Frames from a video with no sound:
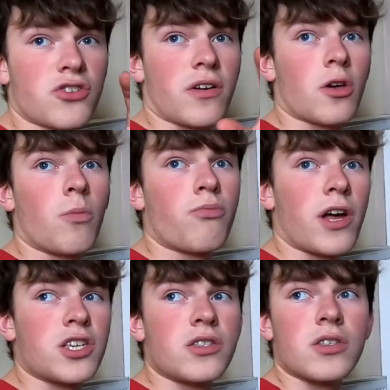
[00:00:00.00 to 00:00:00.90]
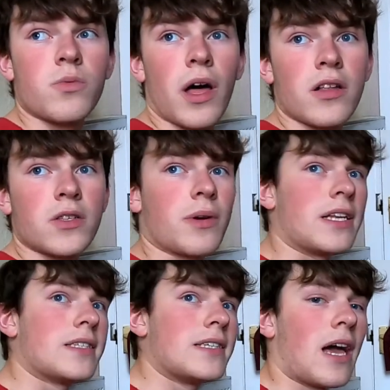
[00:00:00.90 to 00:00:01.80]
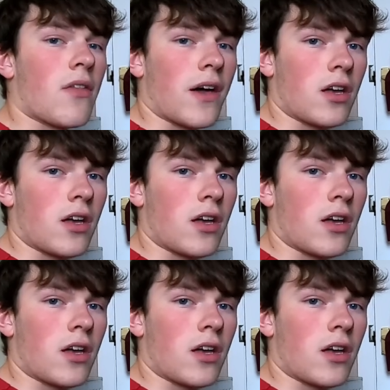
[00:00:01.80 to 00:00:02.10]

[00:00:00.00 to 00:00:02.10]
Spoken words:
around the compressions as well, so we're going to see how that